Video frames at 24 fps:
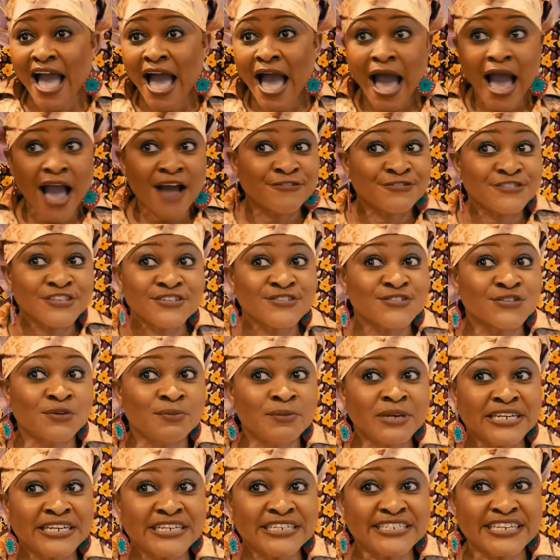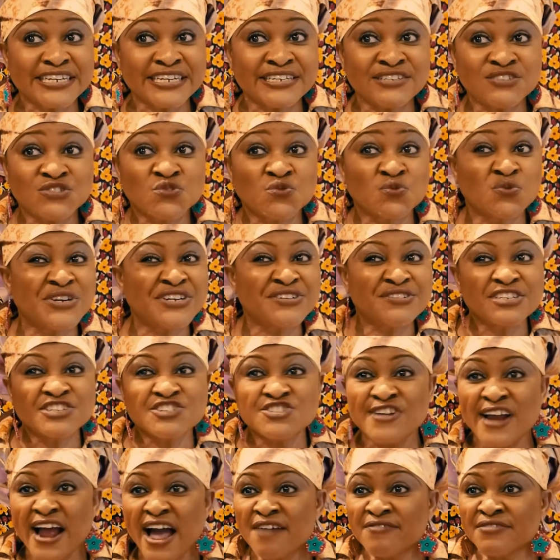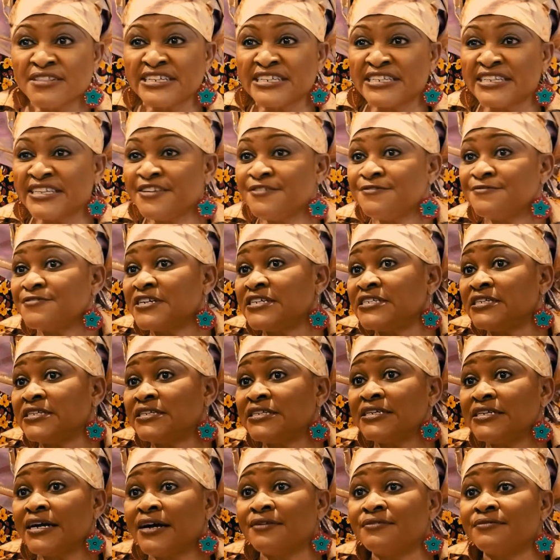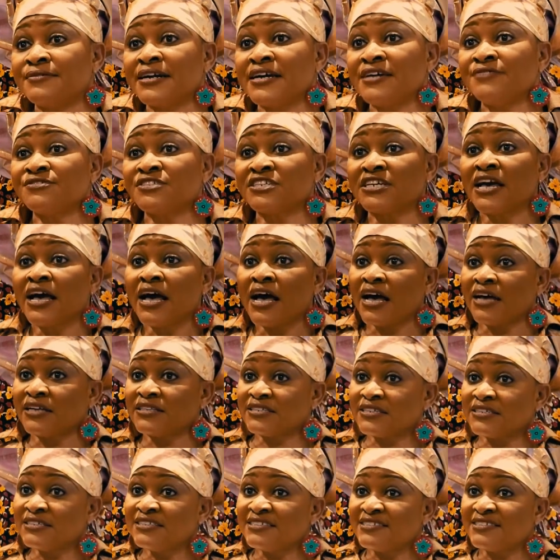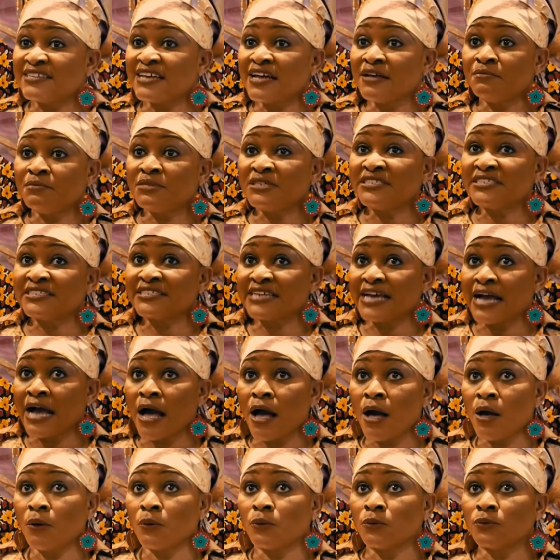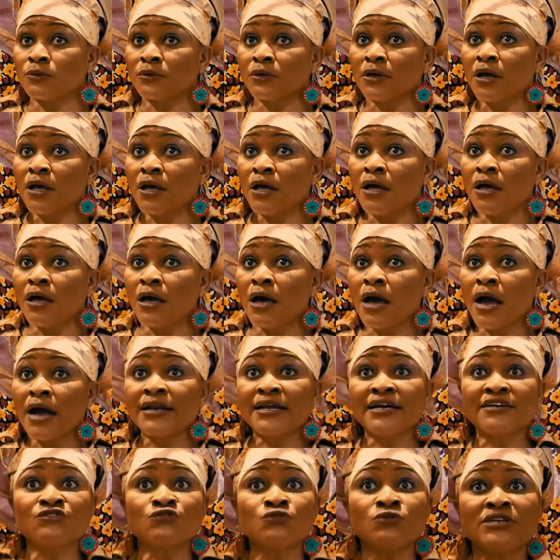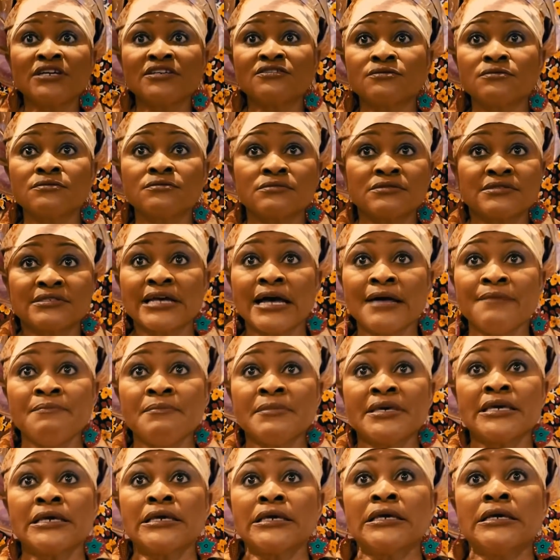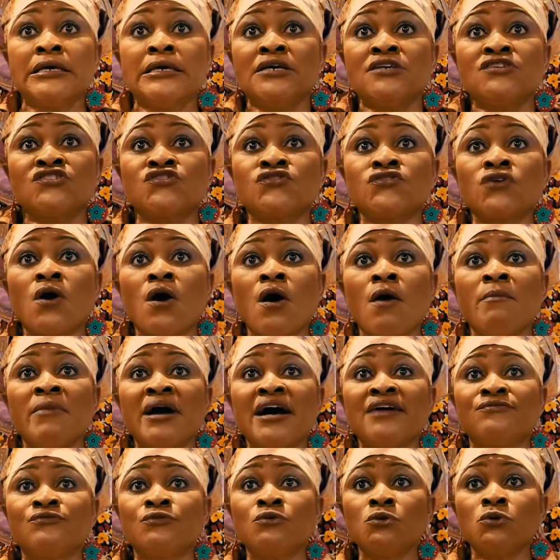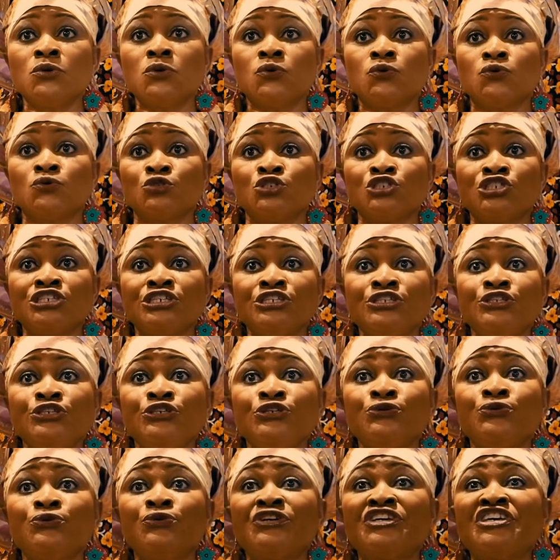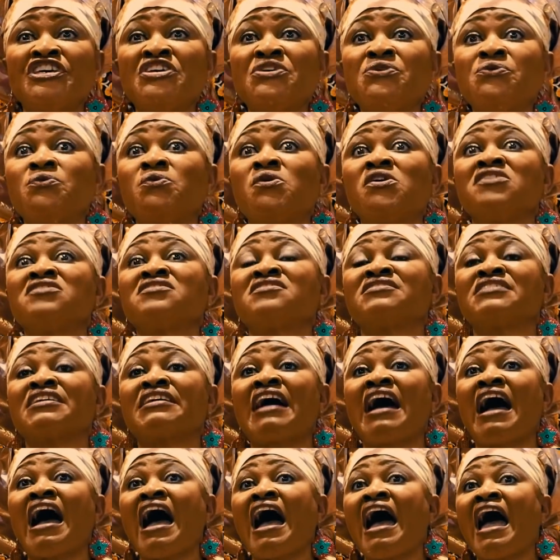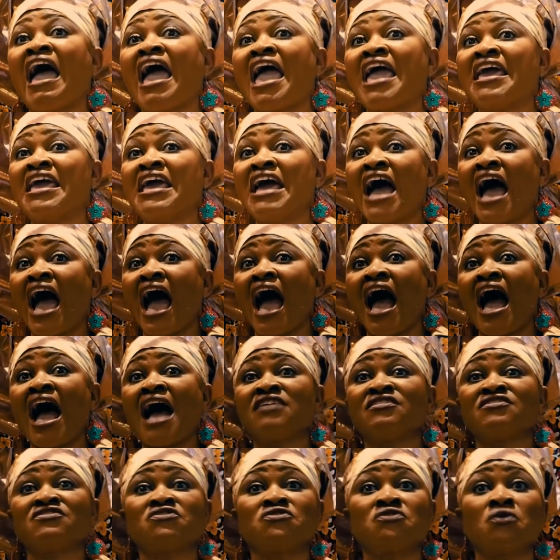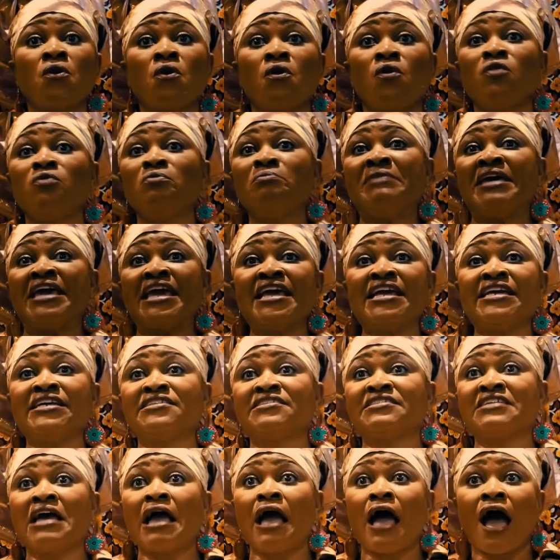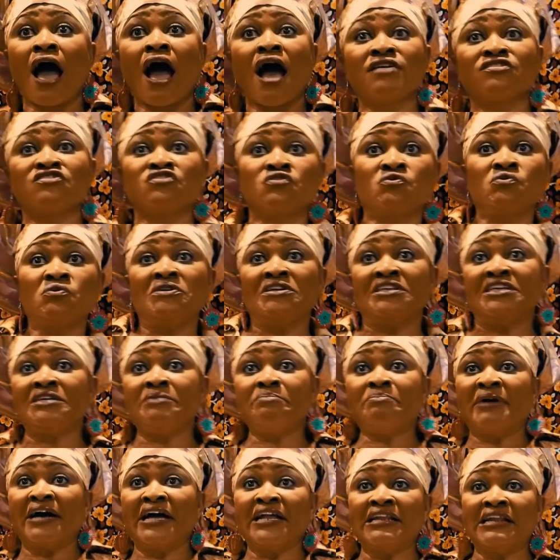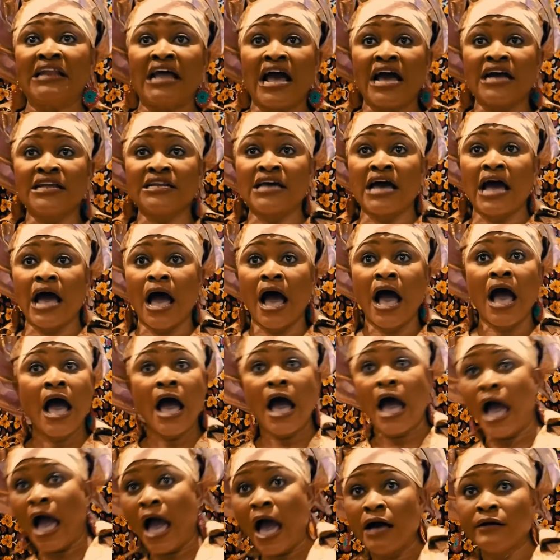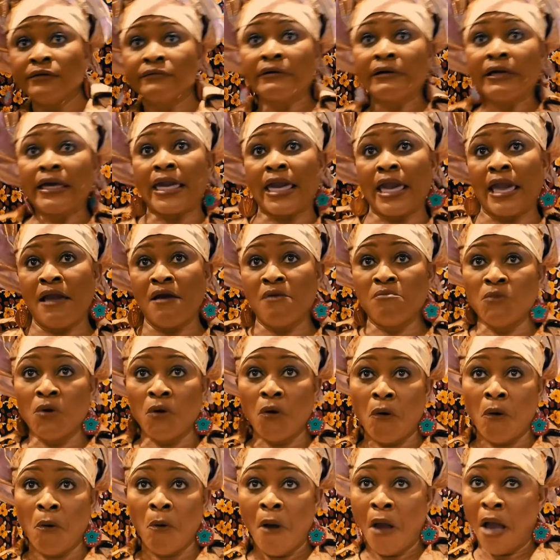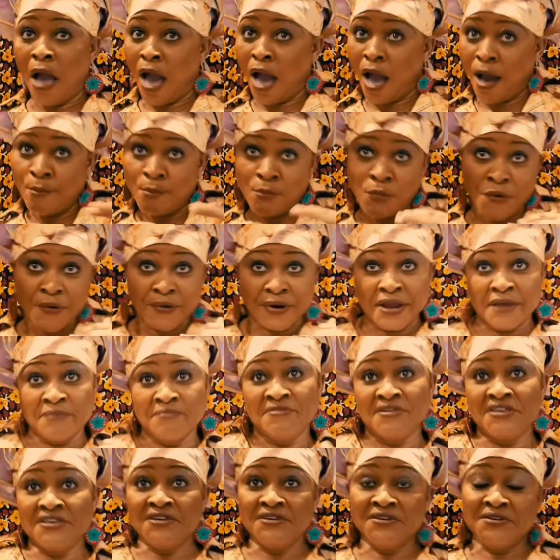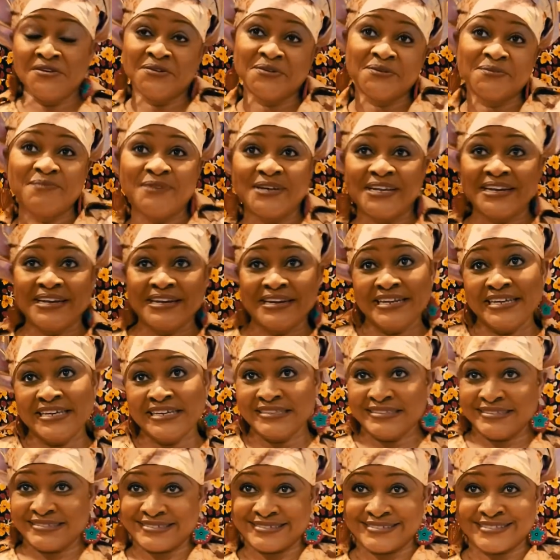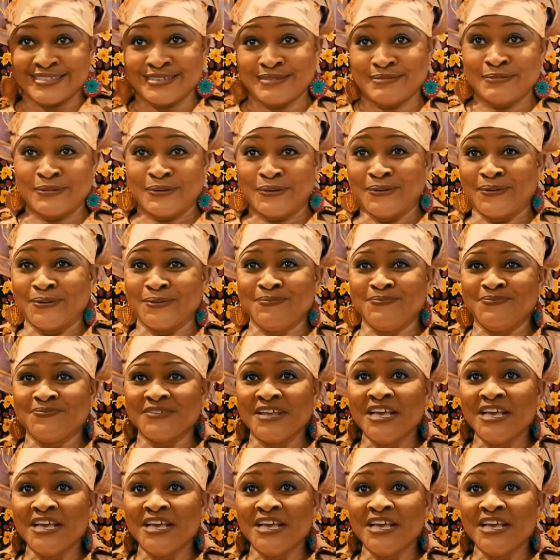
After so many days weary traveling, he finally arrived at Nzambi's town. And as soon as Nzambi saw Mavungu, she knew he was the guy, her soulmate, her sweetie banana, her unkemo amore mio bellissimo.